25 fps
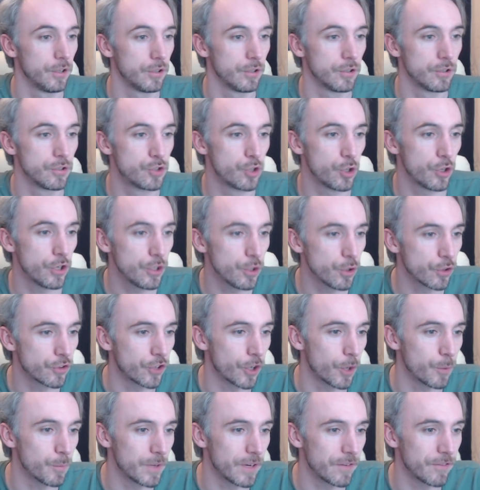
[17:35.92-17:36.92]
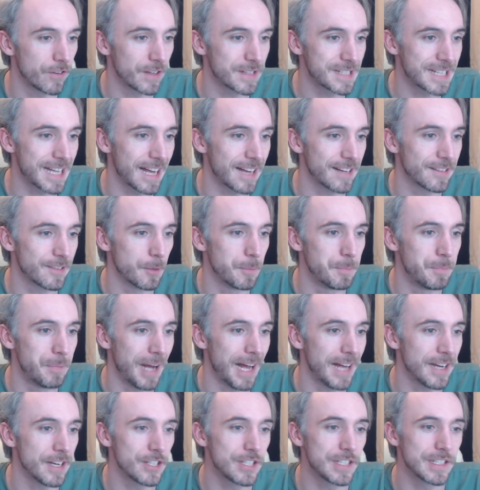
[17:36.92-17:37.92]
During your turn, whenever this character
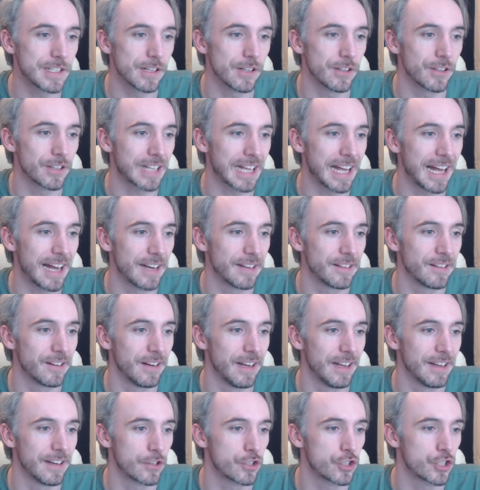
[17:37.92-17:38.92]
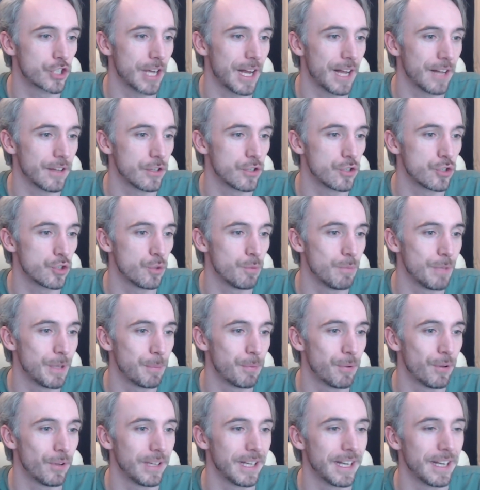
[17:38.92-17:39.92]
banishes another character in a challenge, you may
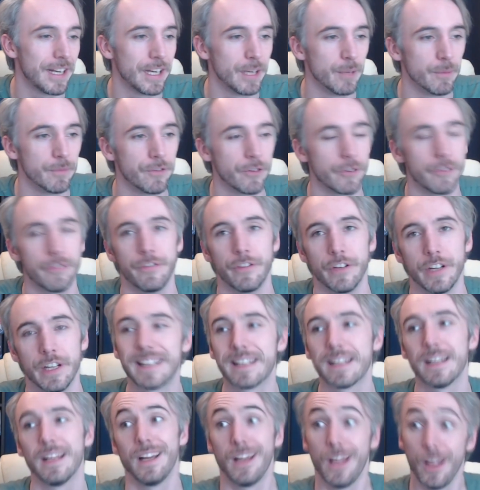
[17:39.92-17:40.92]
play an item for free.